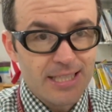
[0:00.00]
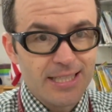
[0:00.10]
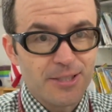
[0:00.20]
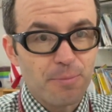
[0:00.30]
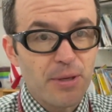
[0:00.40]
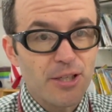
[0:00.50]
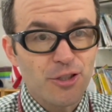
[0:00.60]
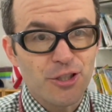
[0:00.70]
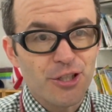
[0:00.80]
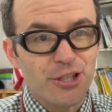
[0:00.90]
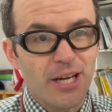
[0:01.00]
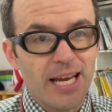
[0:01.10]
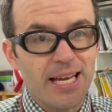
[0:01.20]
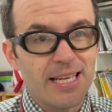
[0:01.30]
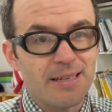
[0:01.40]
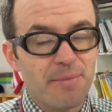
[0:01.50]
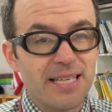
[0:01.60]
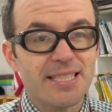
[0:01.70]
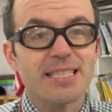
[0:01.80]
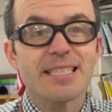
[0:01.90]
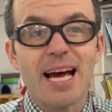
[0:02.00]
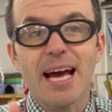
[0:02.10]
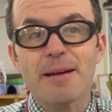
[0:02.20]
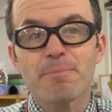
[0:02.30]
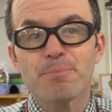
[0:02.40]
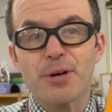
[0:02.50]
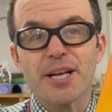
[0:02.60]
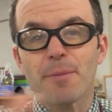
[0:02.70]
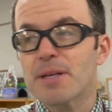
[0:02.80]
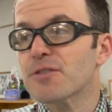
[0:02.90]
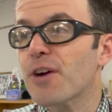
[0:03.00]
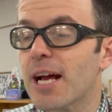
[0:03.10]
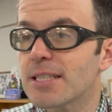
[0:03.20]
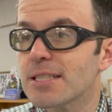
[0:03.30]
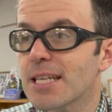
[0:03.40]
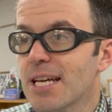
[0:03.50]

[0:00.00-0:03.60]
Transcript: there's a picture and mason and ty break up as friends